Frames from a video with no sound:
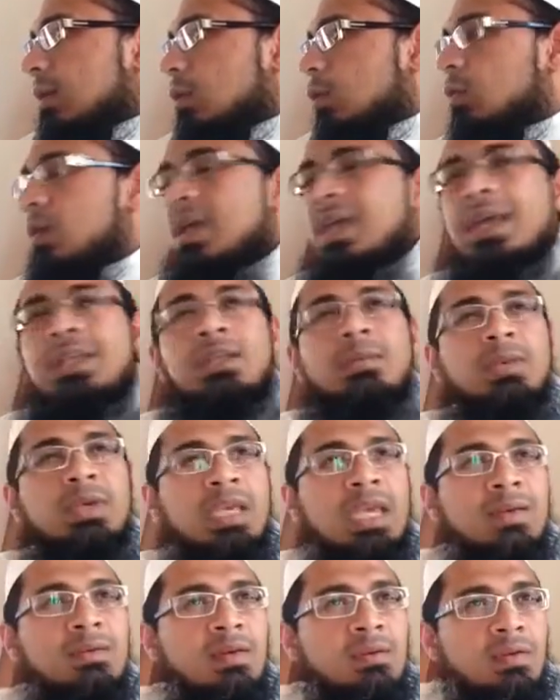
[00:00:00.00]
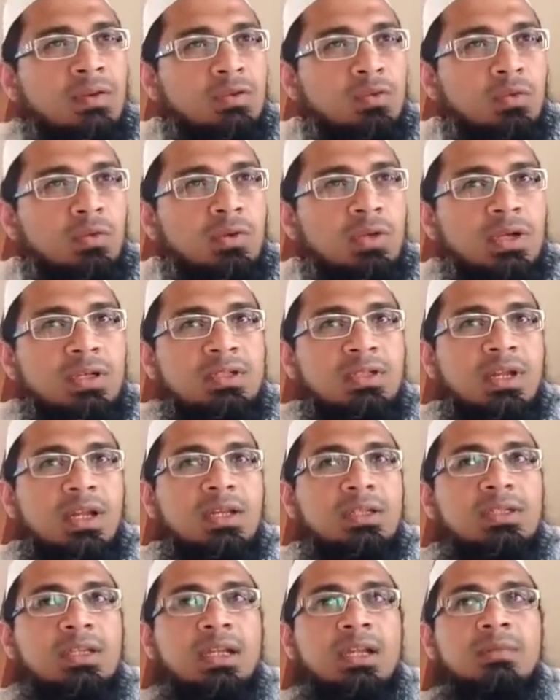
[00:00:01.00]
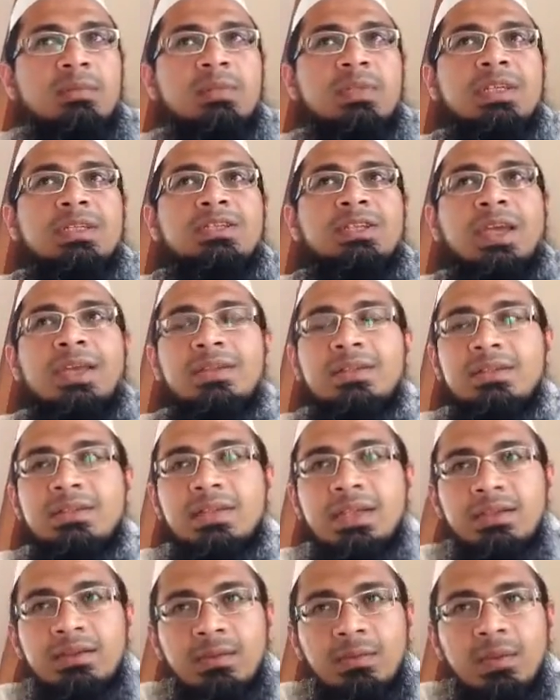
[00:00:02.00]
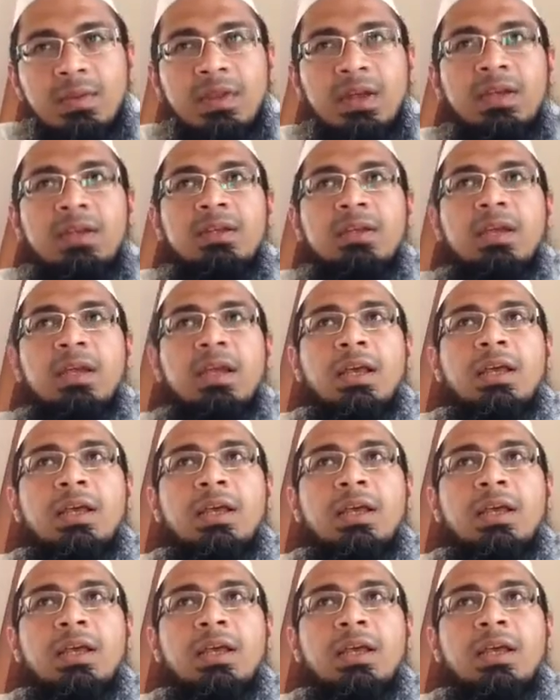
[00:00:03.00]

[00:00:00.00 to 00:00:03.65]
looking at the behavior of Rasulullah sallallahu alaihi wasallam, the changes that Ramadan